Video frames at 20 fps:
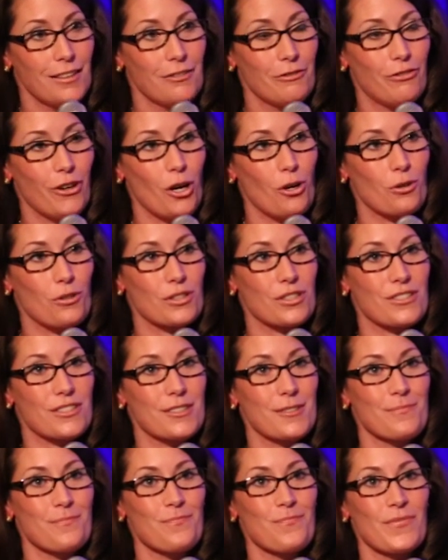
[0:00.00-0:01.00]

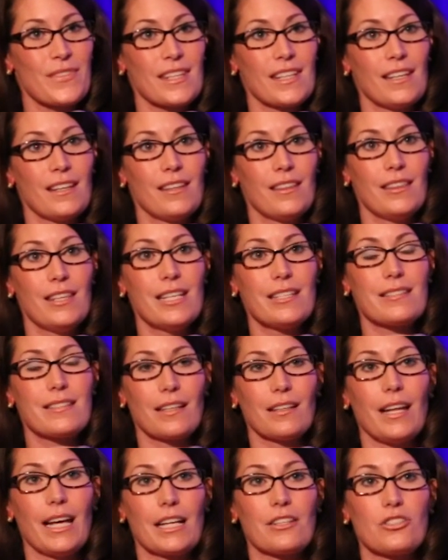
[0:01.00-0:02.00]
Folks, this
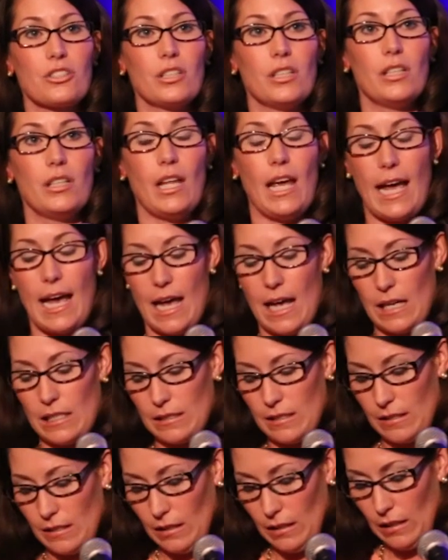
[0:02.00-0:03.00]
election
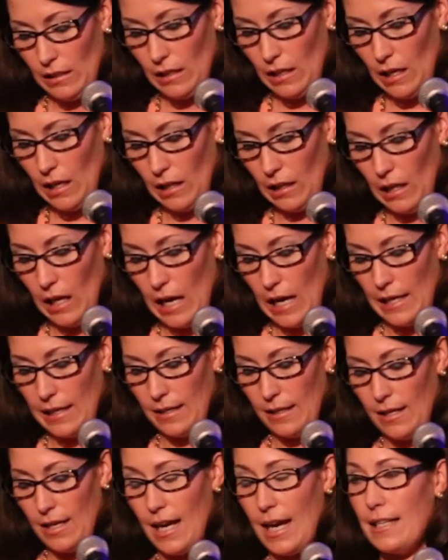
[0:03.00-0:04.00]
has a lot
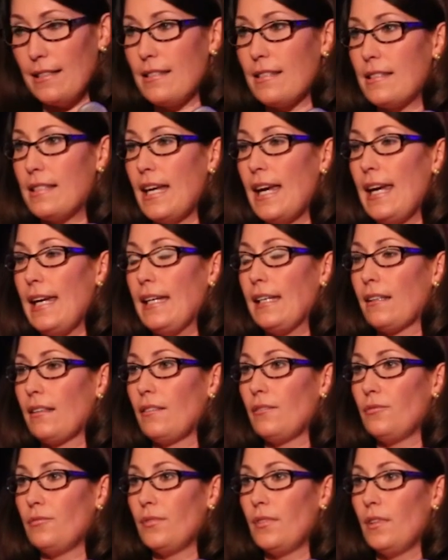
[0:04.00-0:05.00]
at stake.
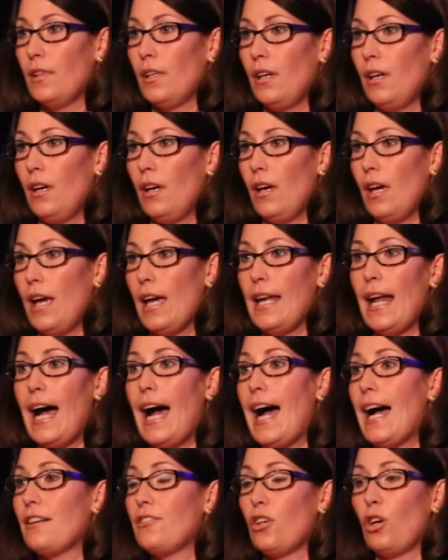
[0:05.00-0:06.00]
And
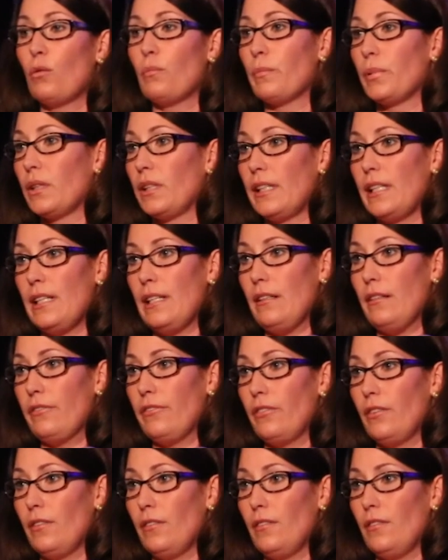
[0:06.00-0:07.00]
I don't
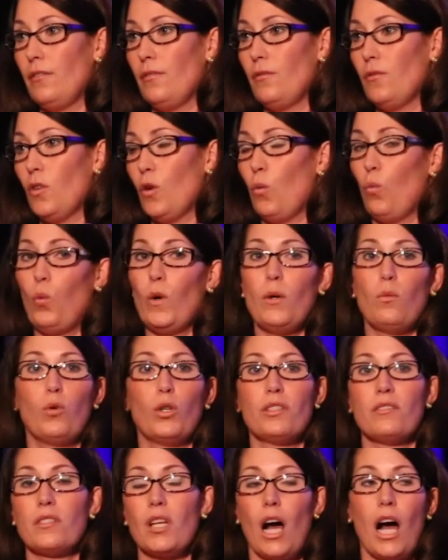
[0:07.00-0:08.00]
believe we
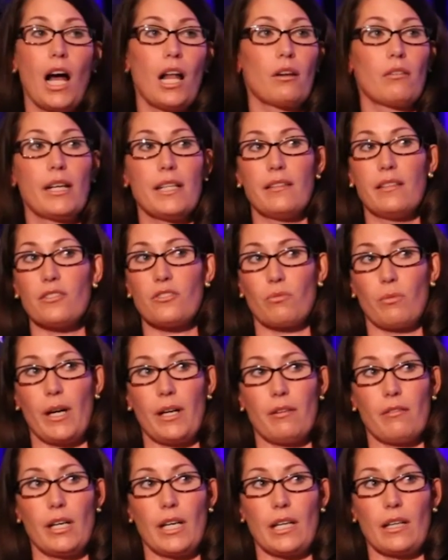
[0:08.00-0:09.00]
wouldn't tolerate this
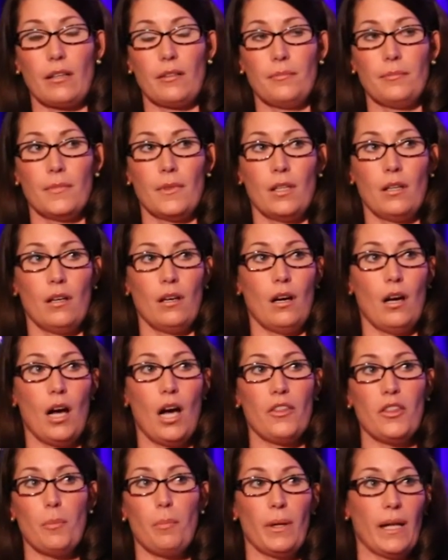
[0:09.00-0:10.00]
rhetoric
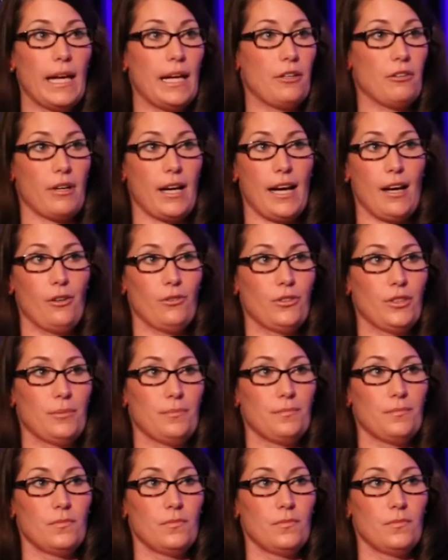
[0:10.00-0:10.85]
on the playground,